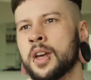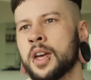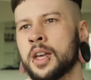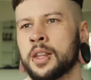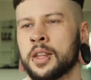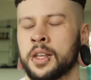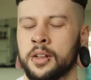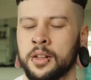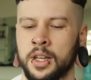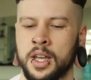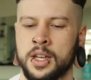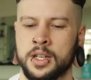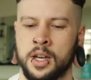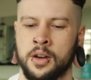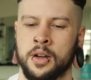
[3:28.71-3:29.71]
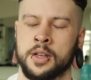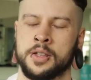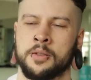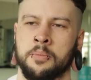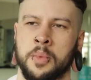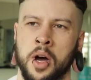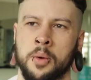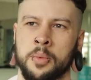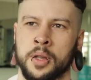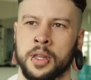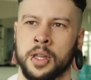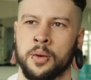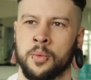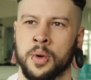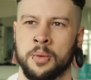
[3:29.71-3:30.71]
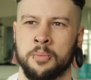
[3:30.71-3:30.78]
in little niche areas of Melbourne that we're